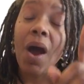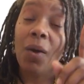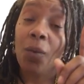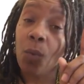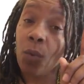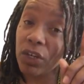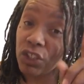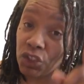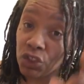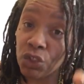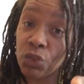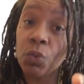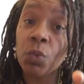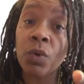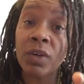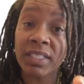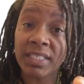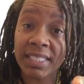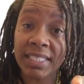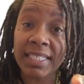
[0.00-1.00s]
what you
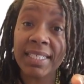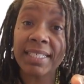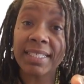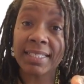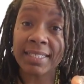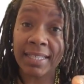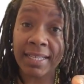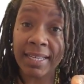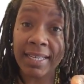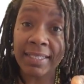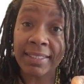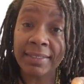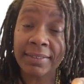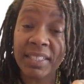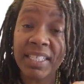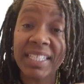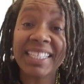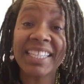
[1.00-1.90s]
want to get done,